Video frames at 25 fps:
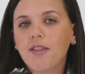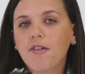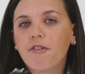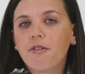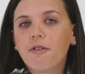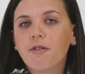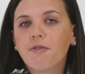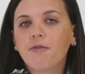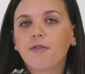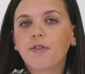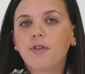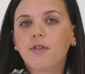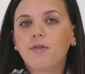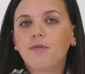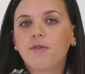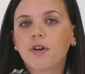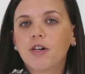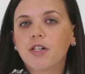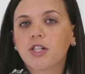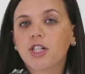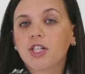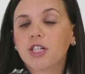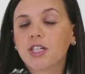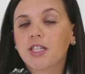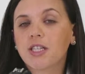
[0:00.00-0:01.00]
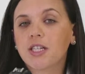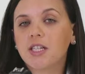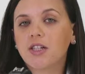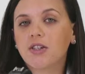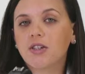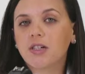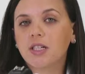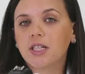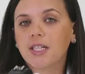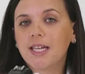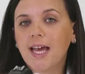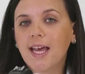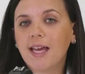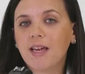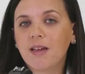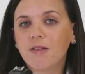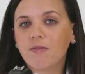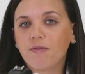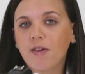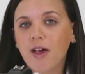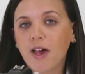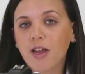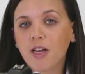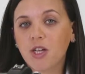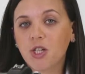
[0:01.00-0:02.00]
there are a few functions that you can take
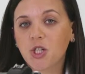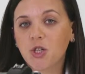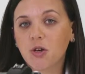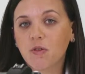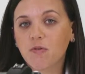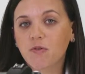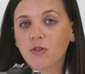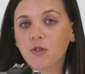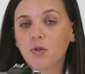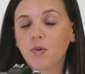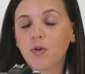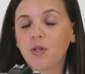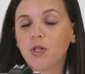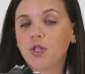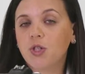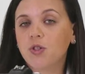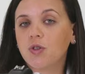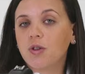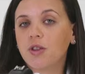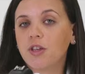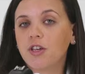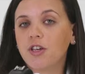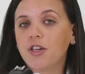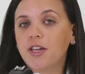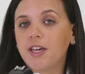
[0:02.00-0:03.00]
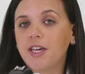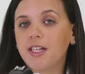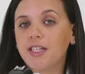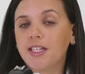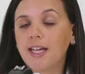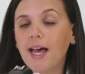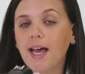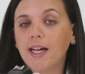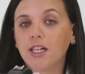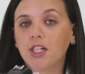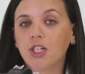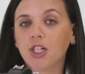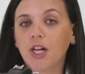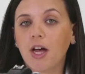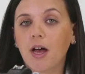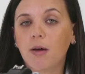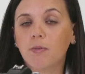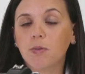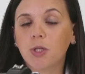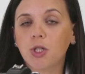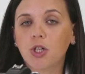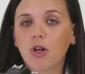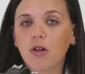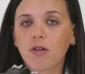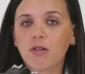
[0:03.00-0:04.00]
advantage of to ensure that you get
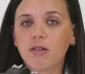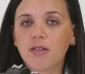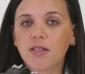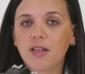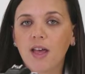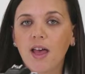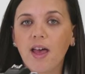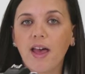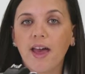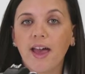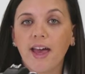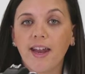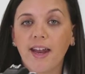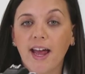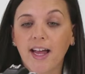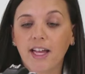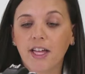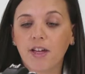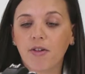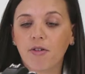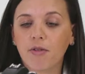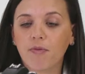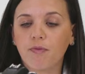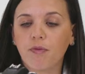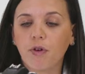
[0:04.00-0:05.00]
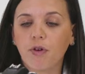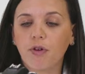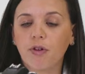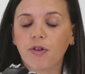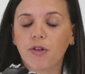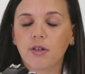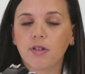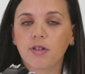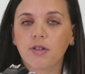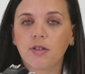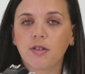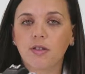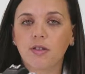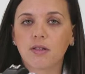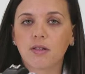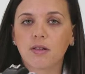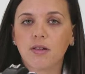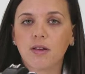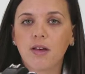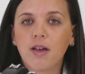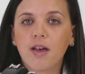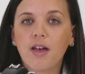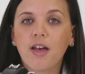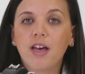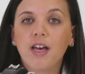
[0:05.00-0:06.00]
tack-sharp shots and accurate focus.
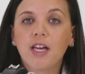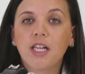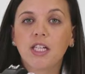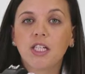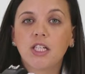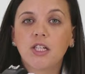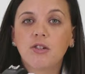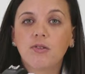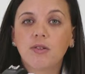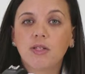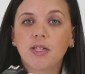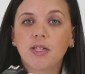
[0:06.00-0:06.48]
To